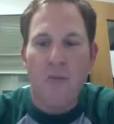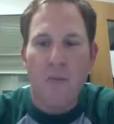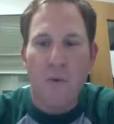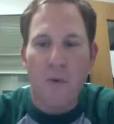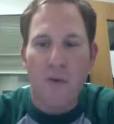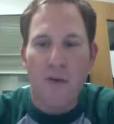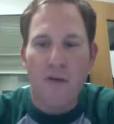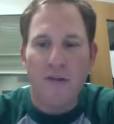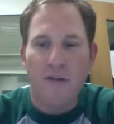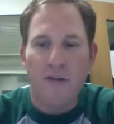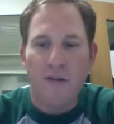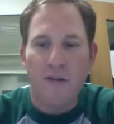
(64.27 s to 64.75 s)

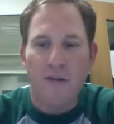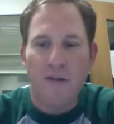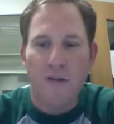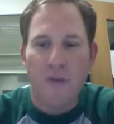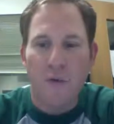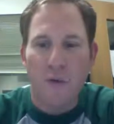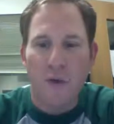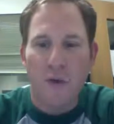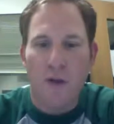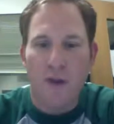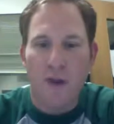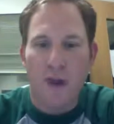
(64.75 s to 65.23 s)
points
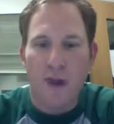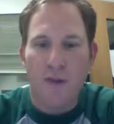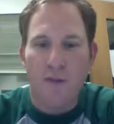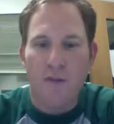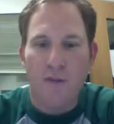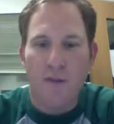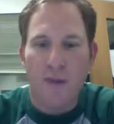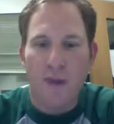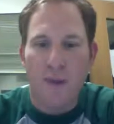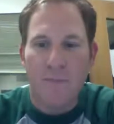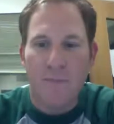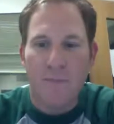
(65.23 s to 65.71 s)
scored
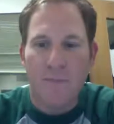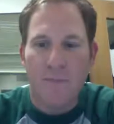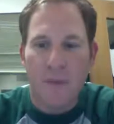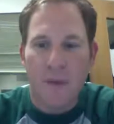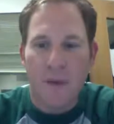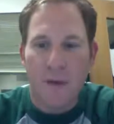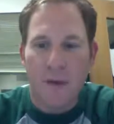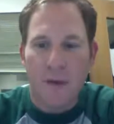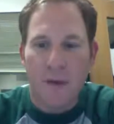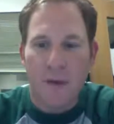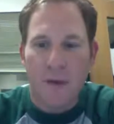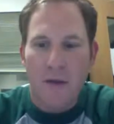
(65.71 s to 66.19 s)
against them
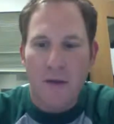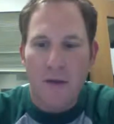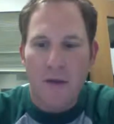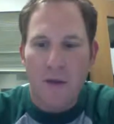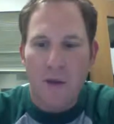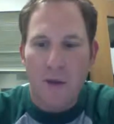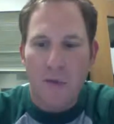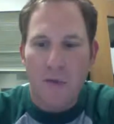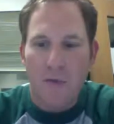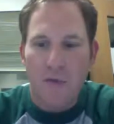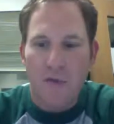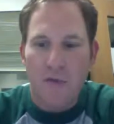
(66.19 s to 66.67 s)

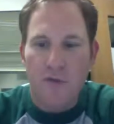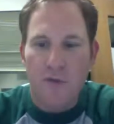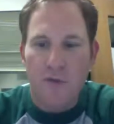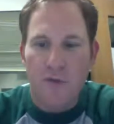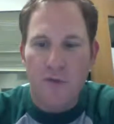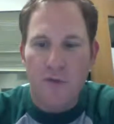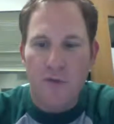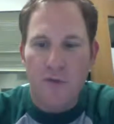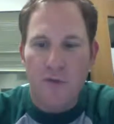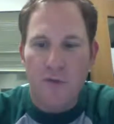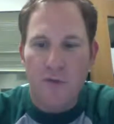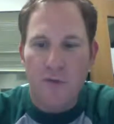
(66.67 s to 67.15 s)
goes
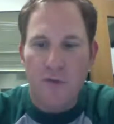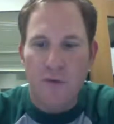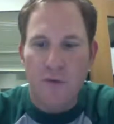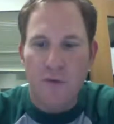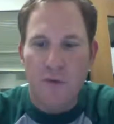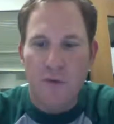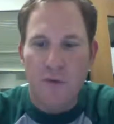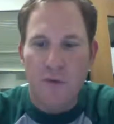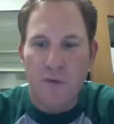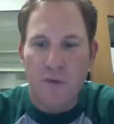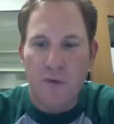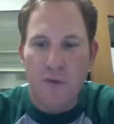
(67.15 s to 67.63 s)

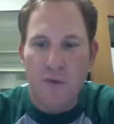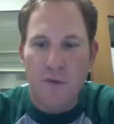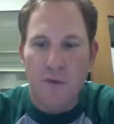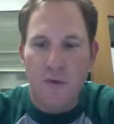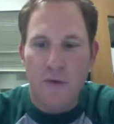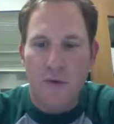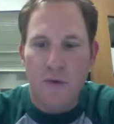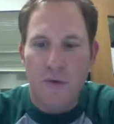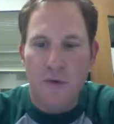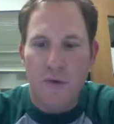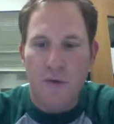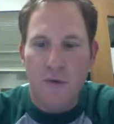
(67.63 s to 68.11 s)

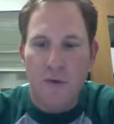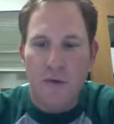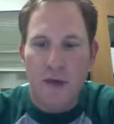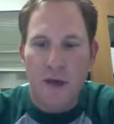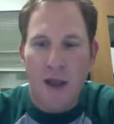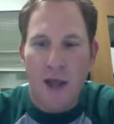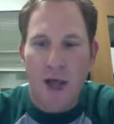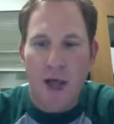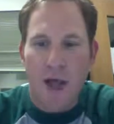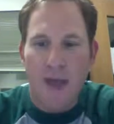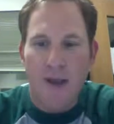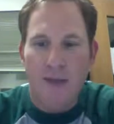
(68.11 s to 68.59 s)
to
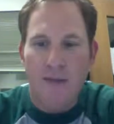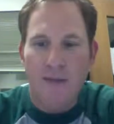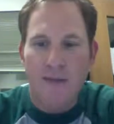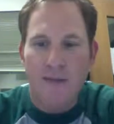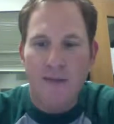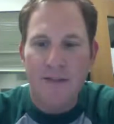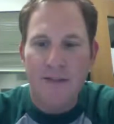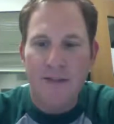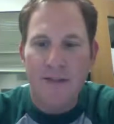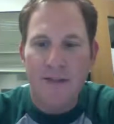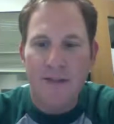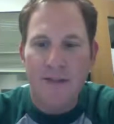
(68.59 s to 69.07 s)

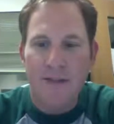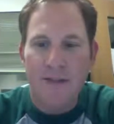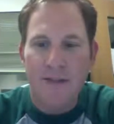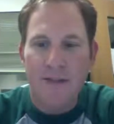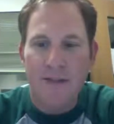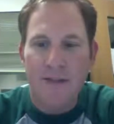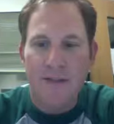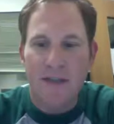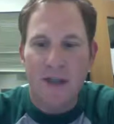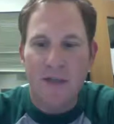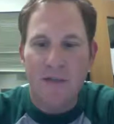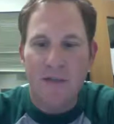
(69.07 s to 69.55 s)

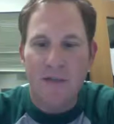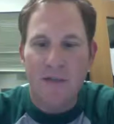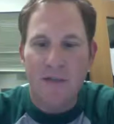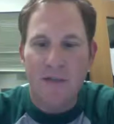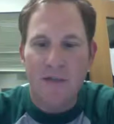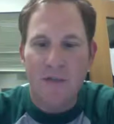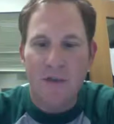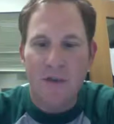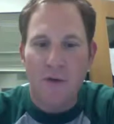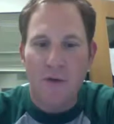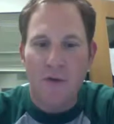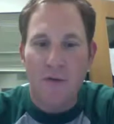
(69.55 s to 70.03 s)

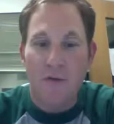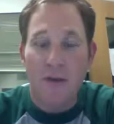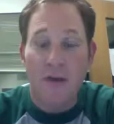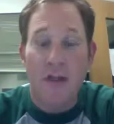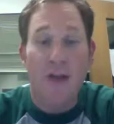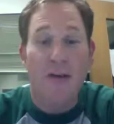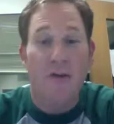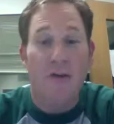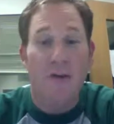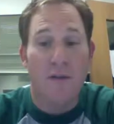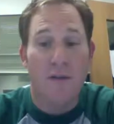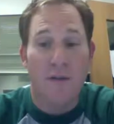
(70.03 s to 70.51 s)
967. So
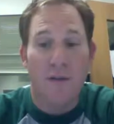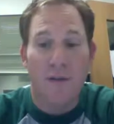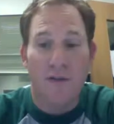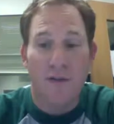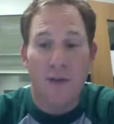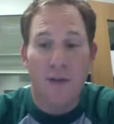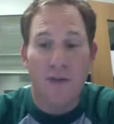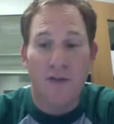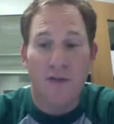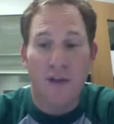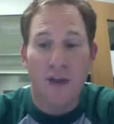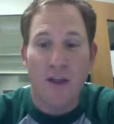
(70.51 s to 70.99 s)
Daniel
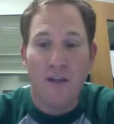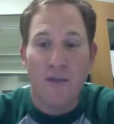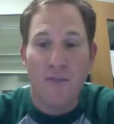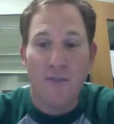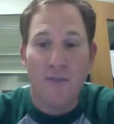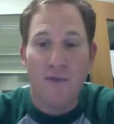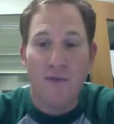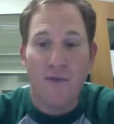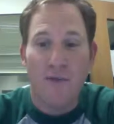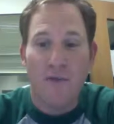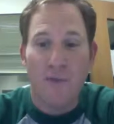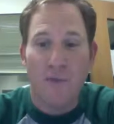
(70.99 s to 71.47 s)
has actually had the
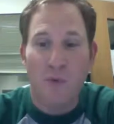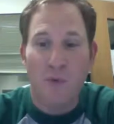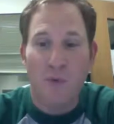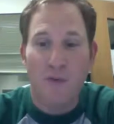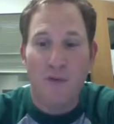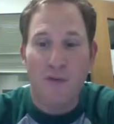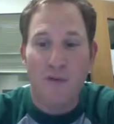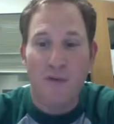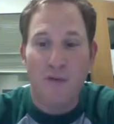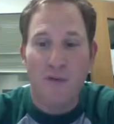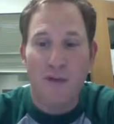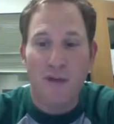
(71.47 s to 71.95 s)
most
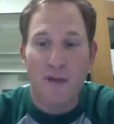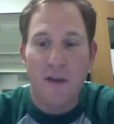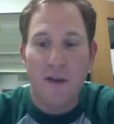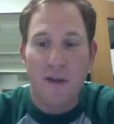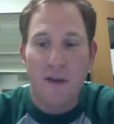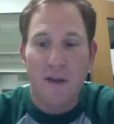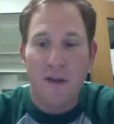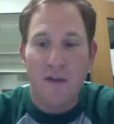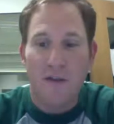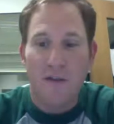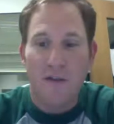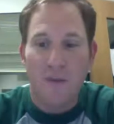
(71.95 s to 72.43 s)
points
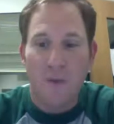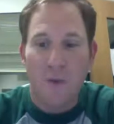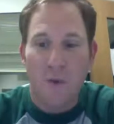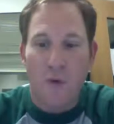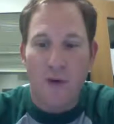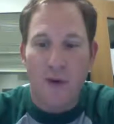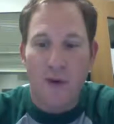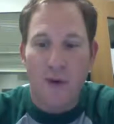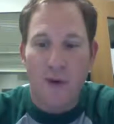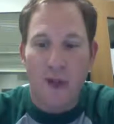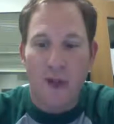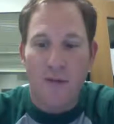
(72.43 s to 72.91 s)

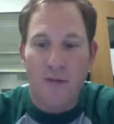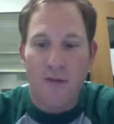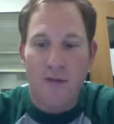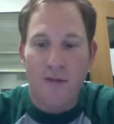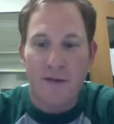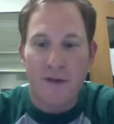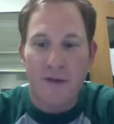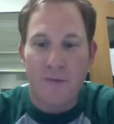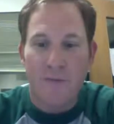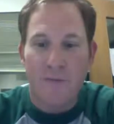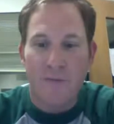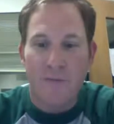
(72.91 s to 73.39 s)
scored
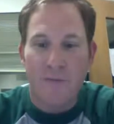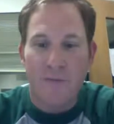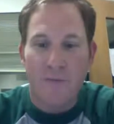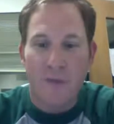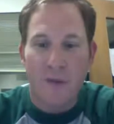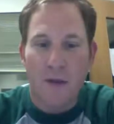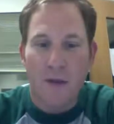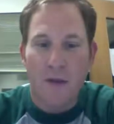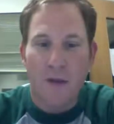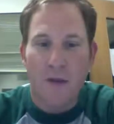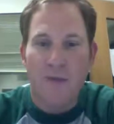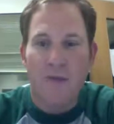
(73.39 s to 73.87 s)
against him,
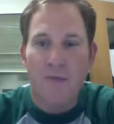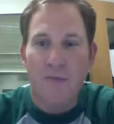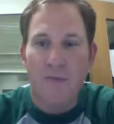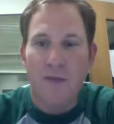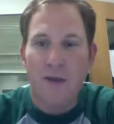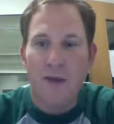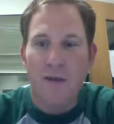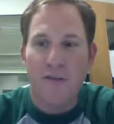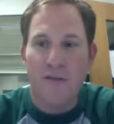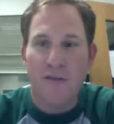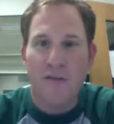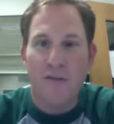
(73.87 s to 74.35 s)
and that's
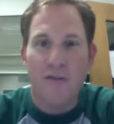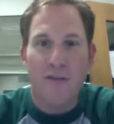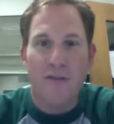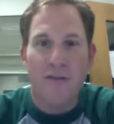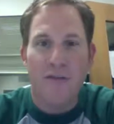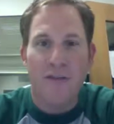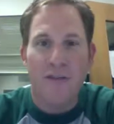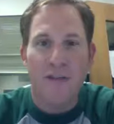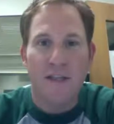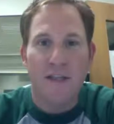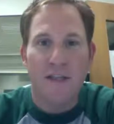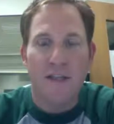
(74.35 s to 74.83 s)
impressive
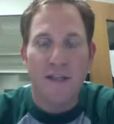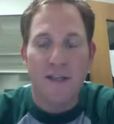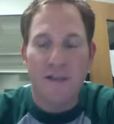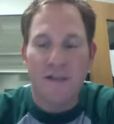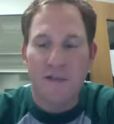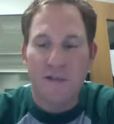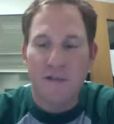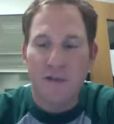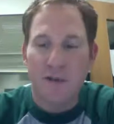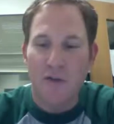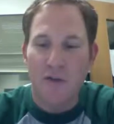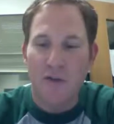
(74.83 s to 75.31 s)
because he's leading
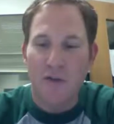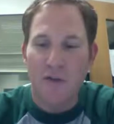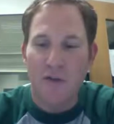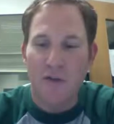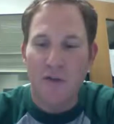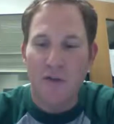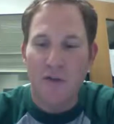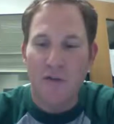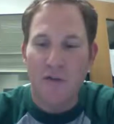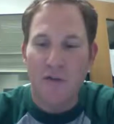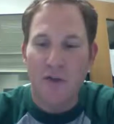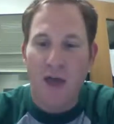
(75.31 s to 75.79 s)
his
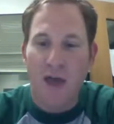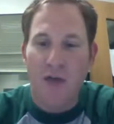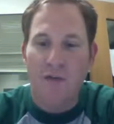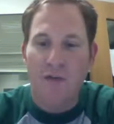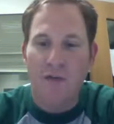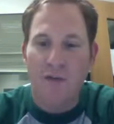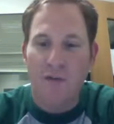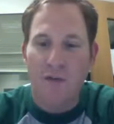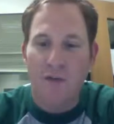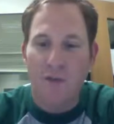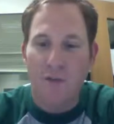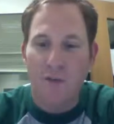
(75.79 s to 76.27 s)
division at
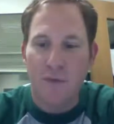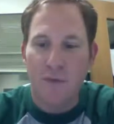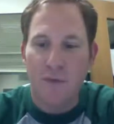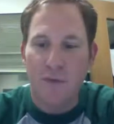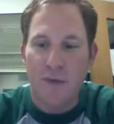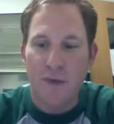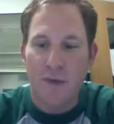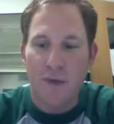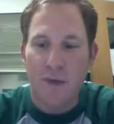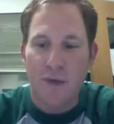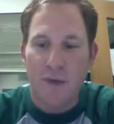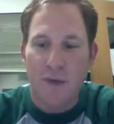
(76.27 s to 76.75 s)
5-2.
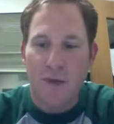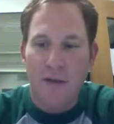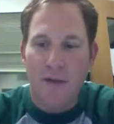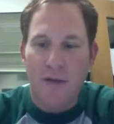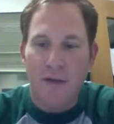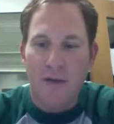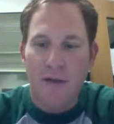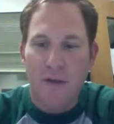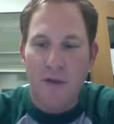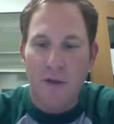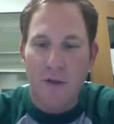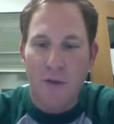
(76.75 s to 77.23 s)

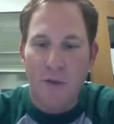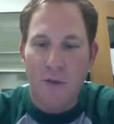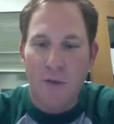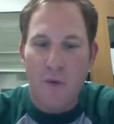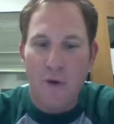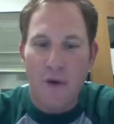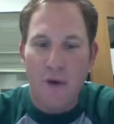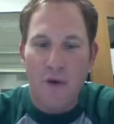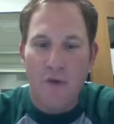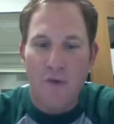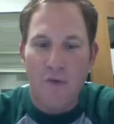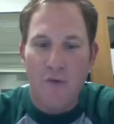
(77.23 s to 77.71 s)

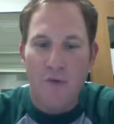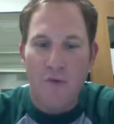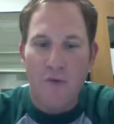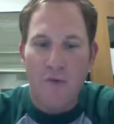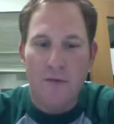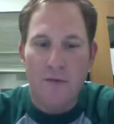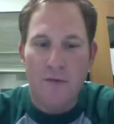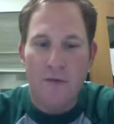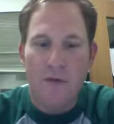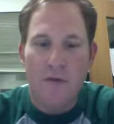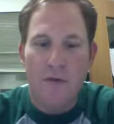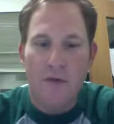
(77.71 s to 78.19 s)
So
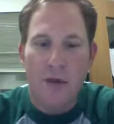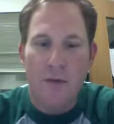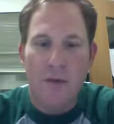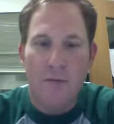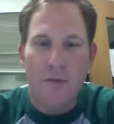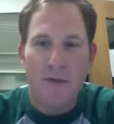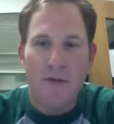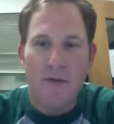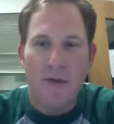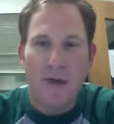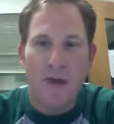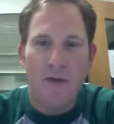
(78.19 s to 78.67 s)
good
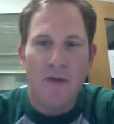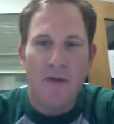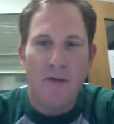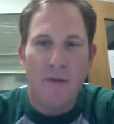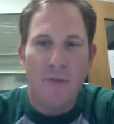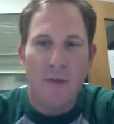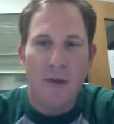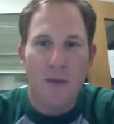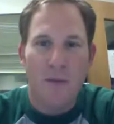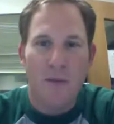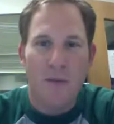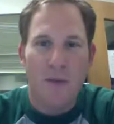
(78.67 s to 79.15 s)
job to
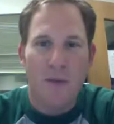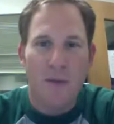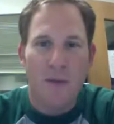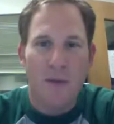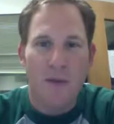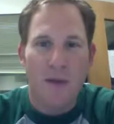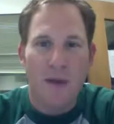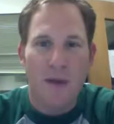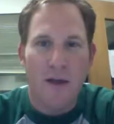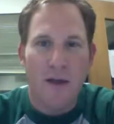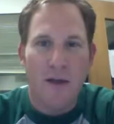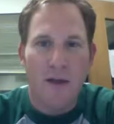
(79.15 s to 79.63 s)
Daniel. Maybe
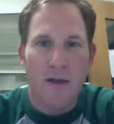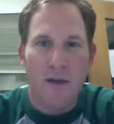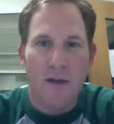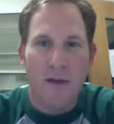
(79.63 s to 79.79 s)
he'll